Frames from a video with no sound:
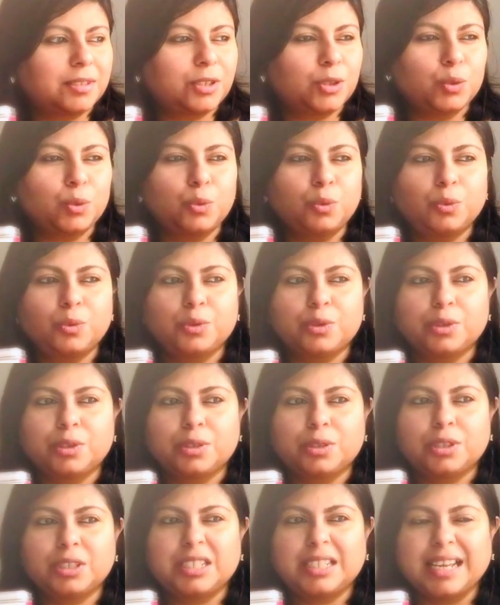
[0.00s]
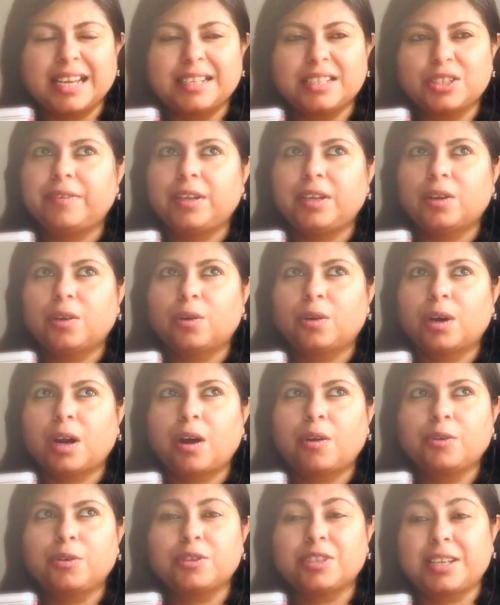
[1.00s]
too dense tea, or
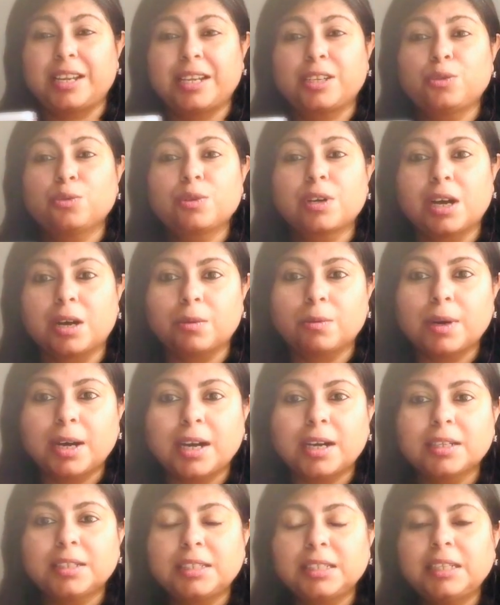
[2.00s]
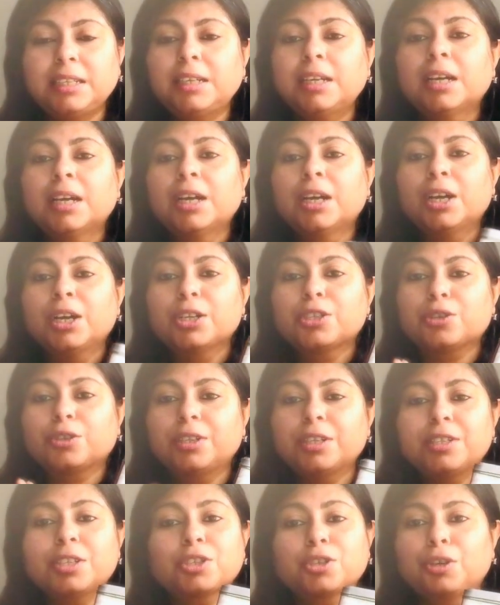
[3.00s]
how do you say, like too karwa a tea. So
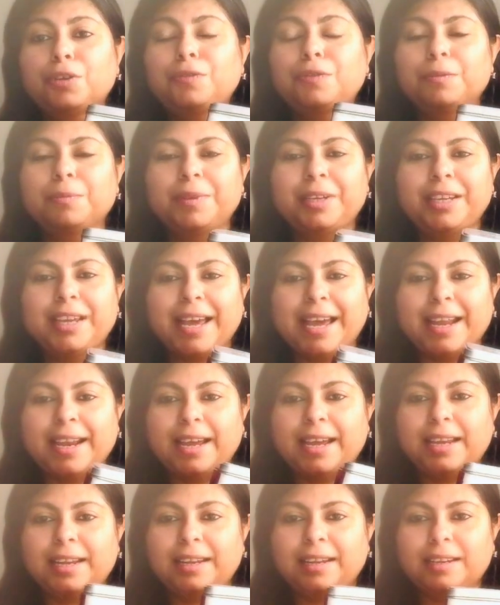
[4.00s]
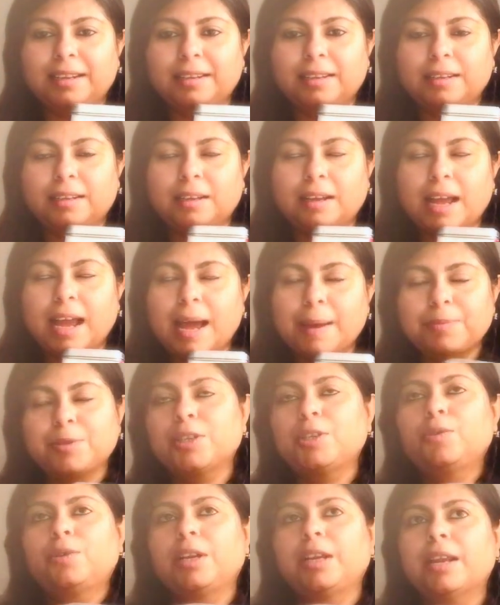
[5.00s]
this is good for me and I
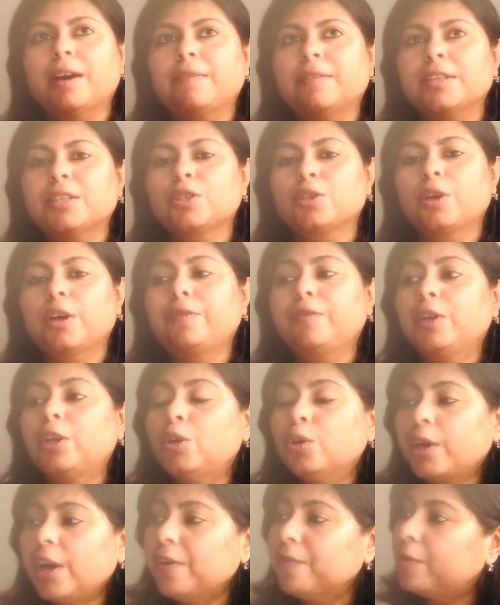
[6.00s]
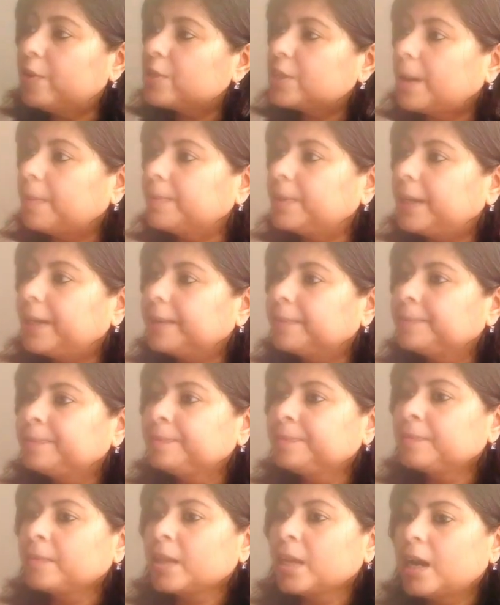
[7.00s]
absolutely love it. So if you're looking for something
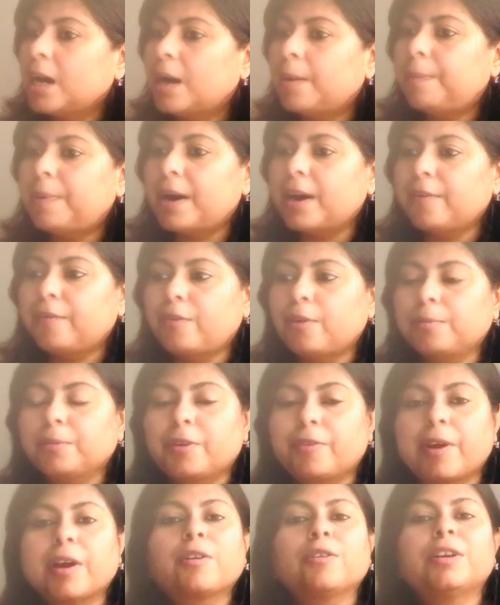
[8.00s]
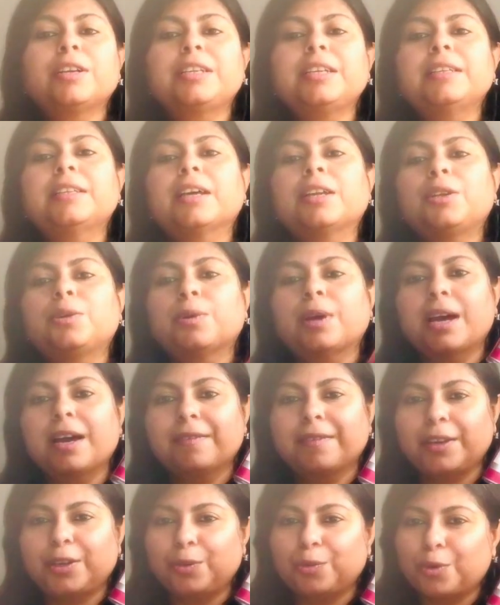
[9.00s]
apart from the regular tea that you have
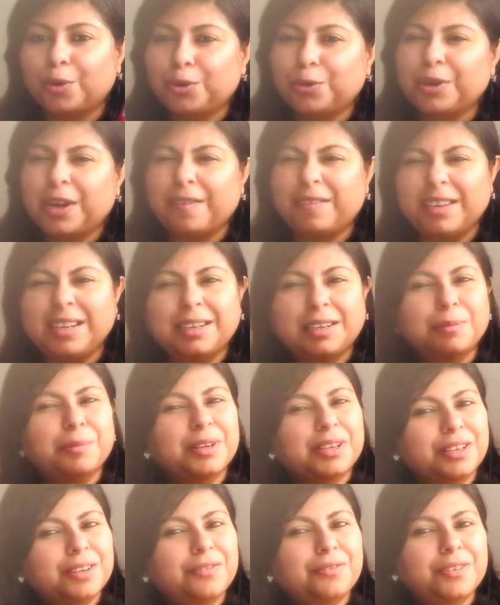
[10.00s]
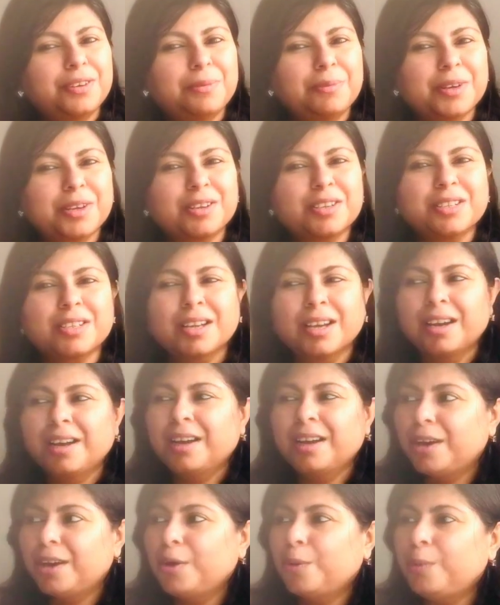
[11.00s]
and you want to have a little bit different, because
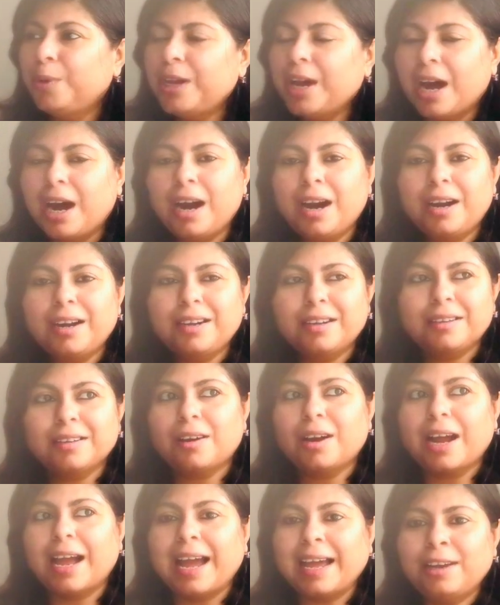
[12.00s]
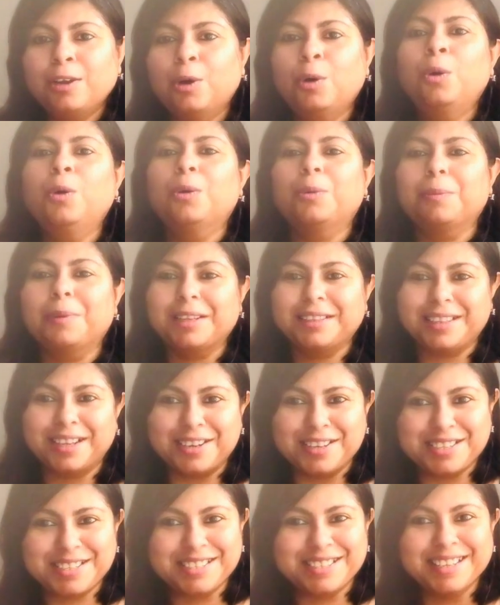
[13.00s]
we are at home and there
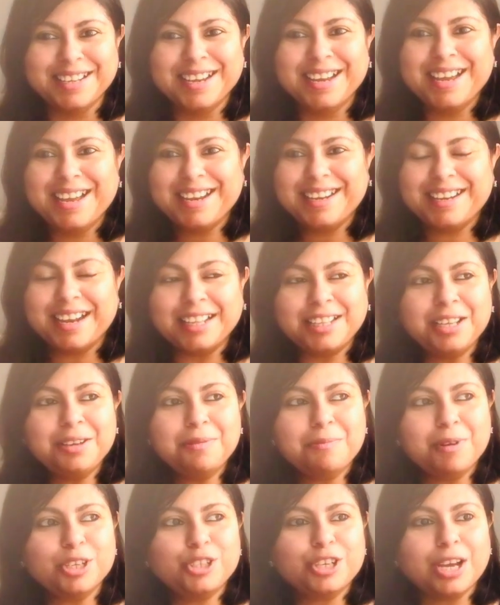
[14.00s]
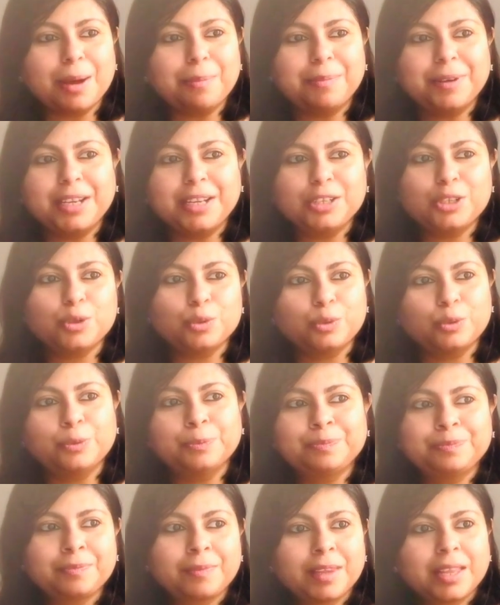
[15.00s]
is nothing much happening to
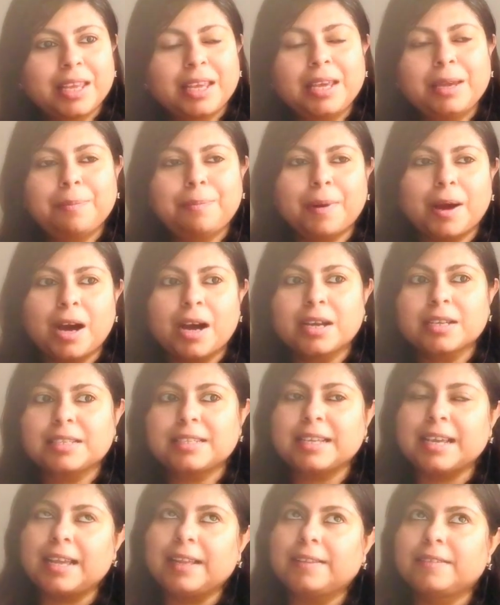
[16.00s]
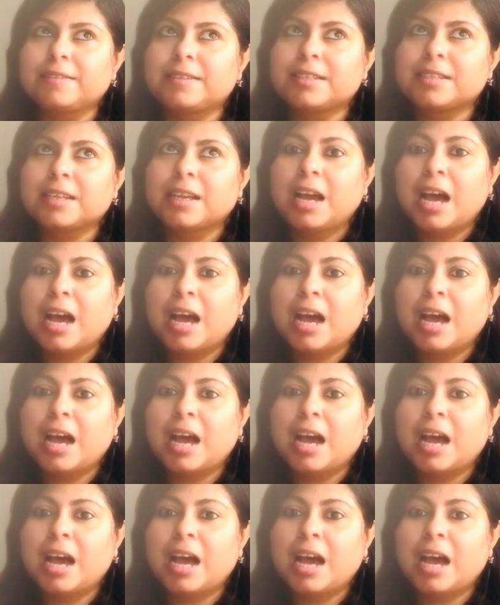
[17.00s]
keep ourselves,